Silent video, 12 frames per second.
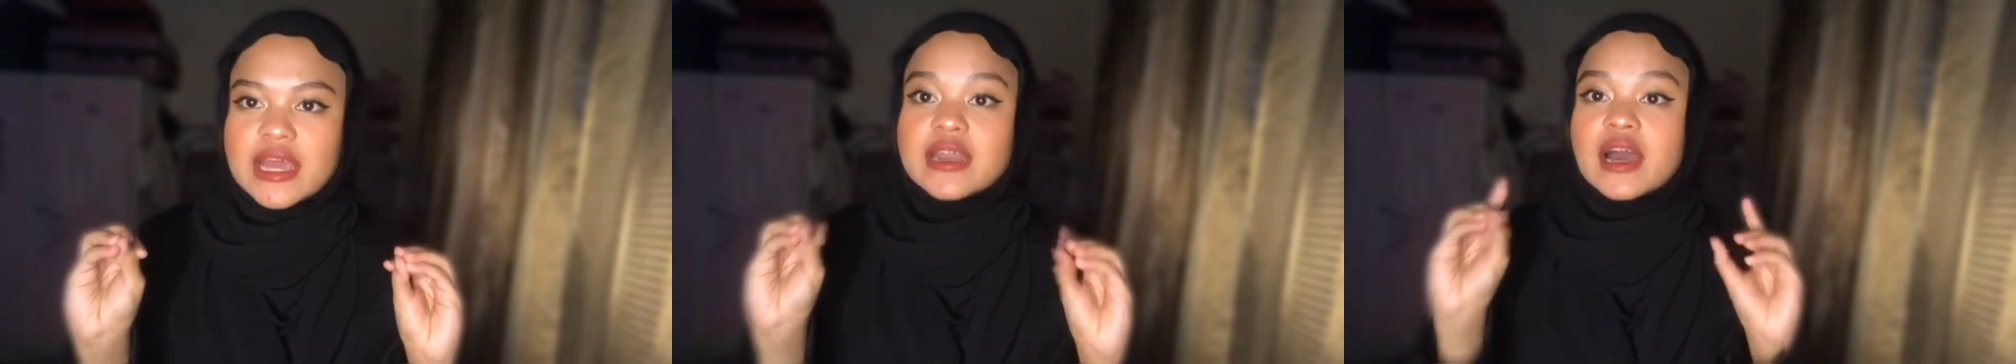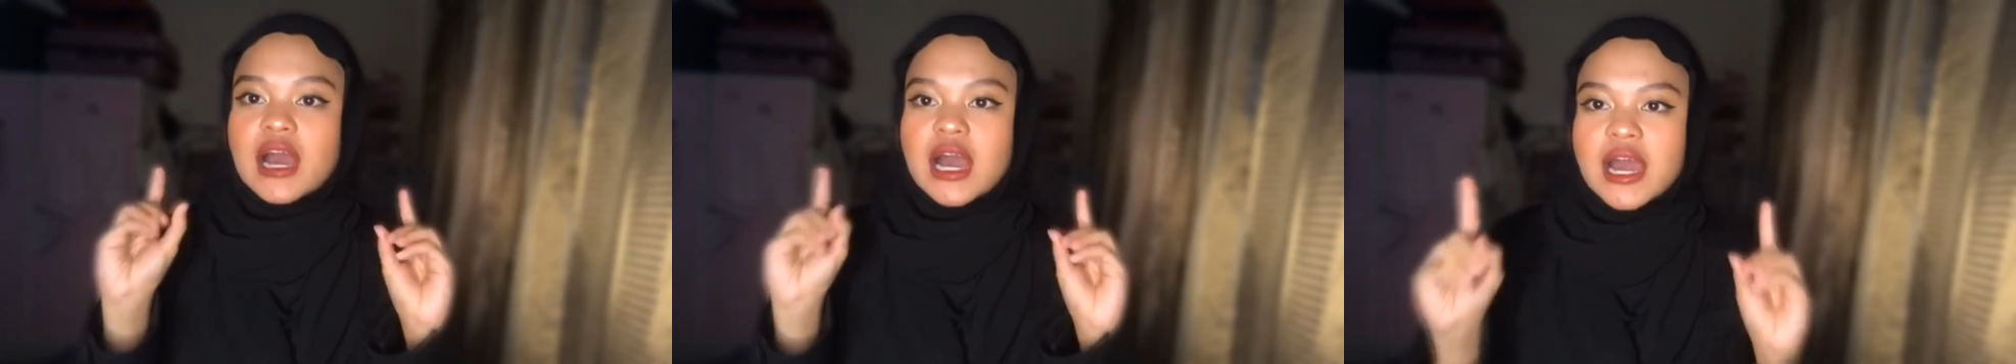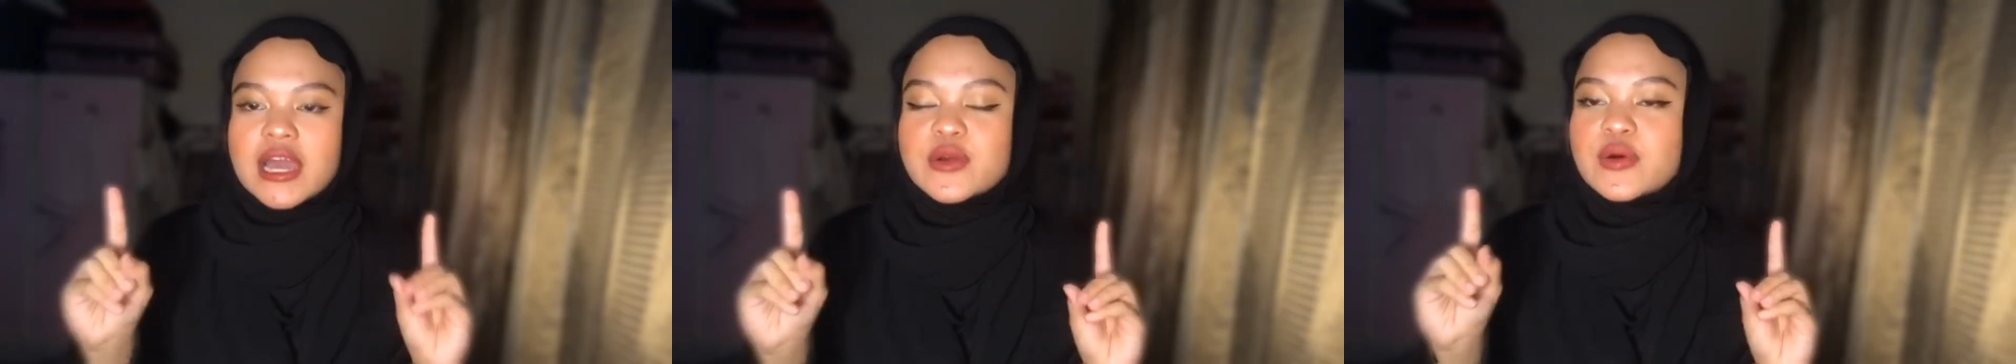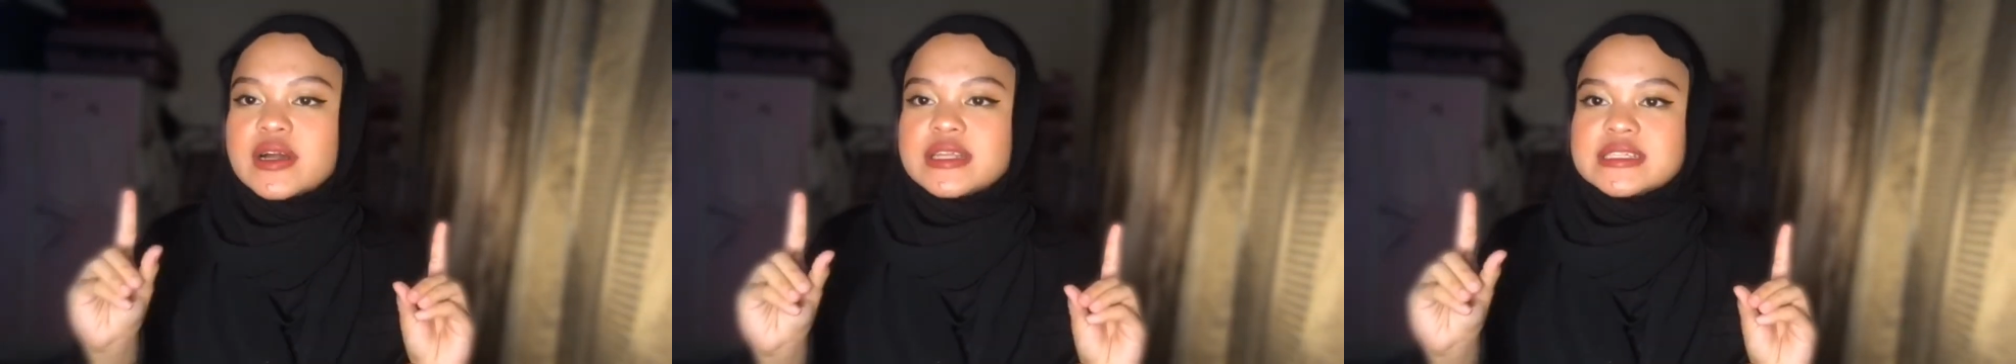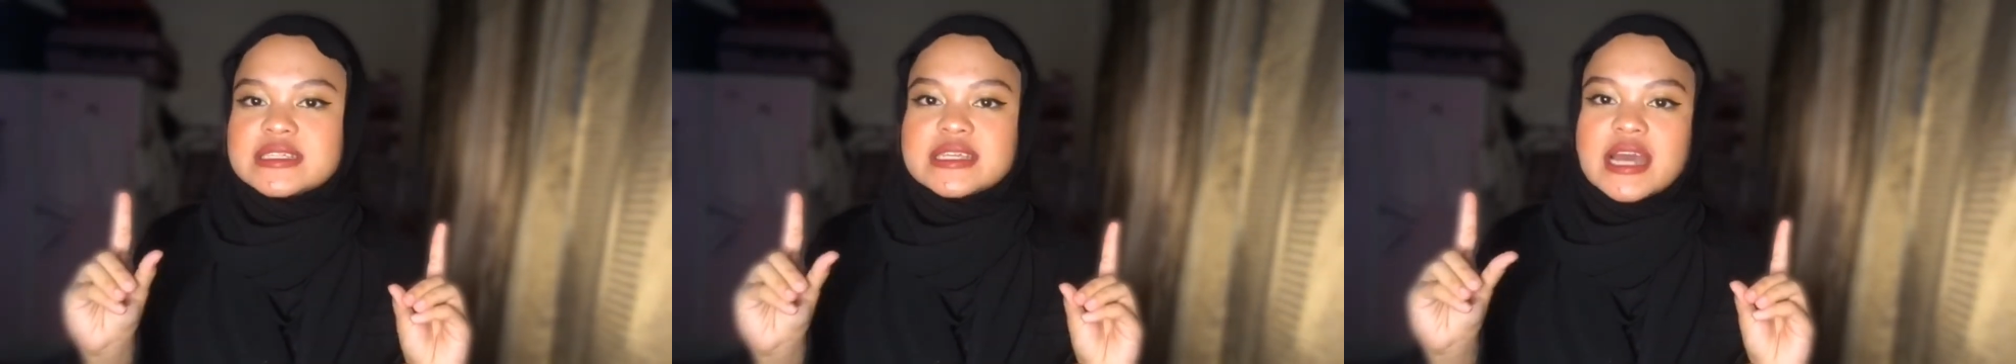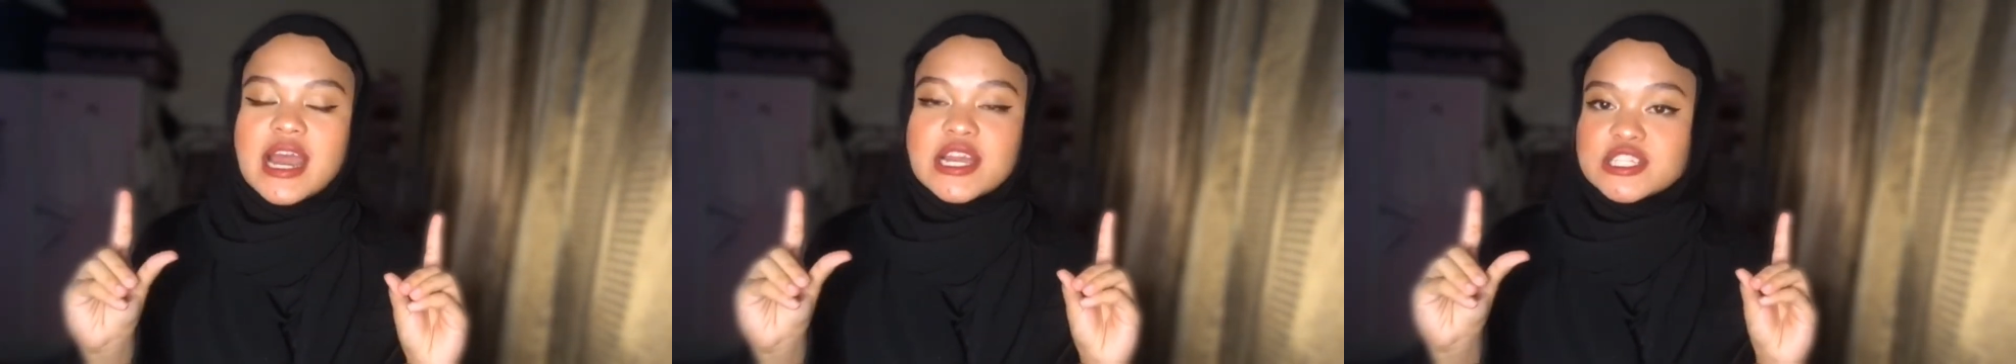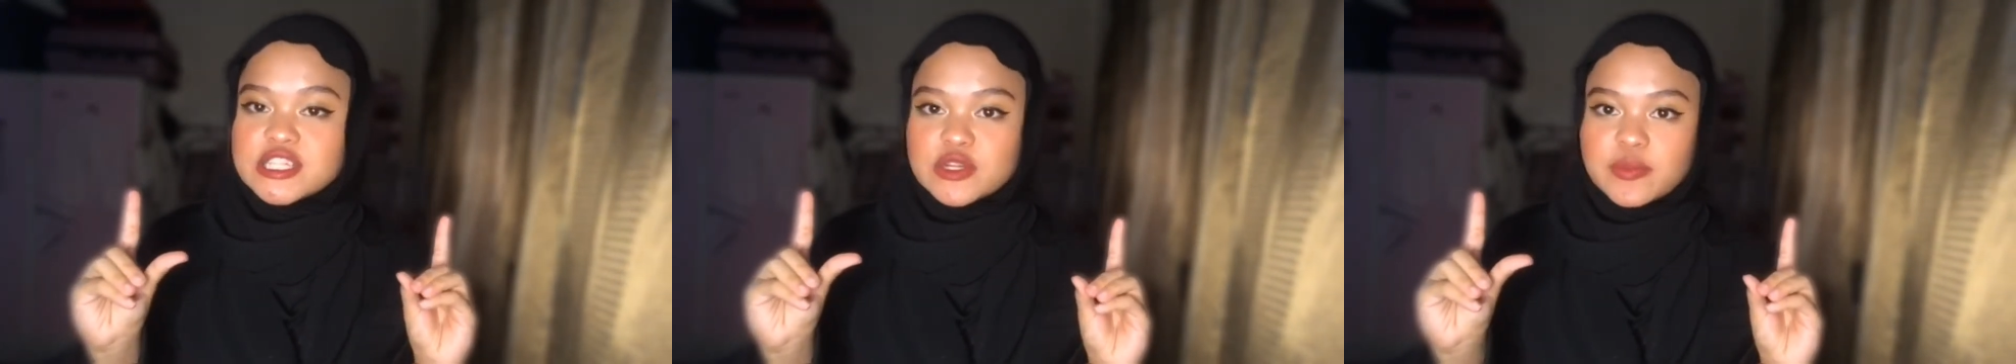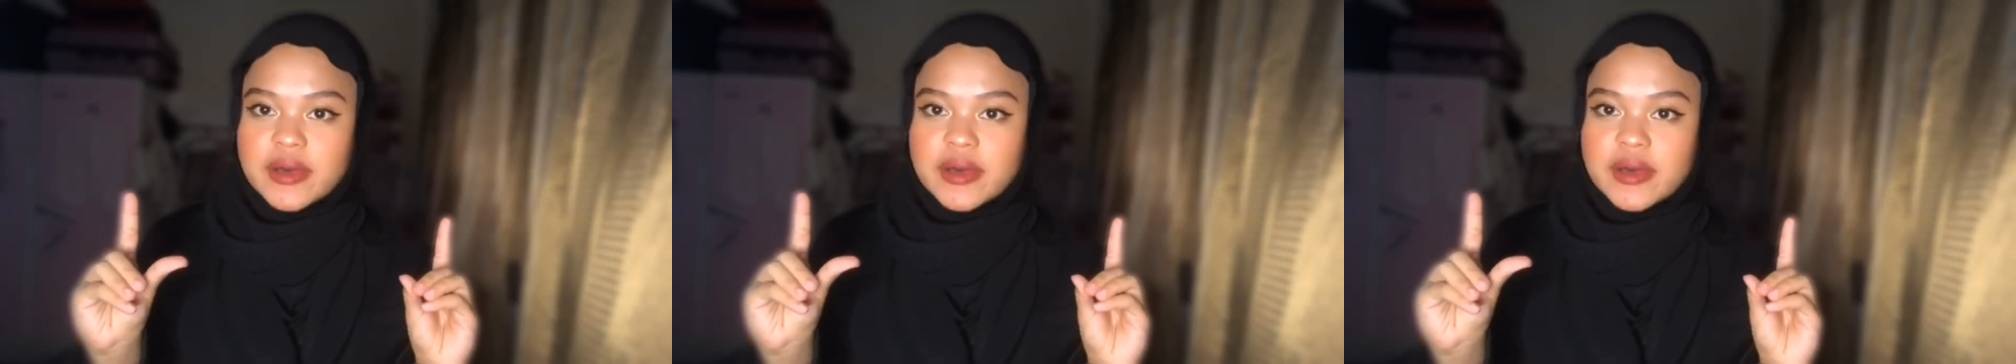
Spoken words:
and high quality eyeshadow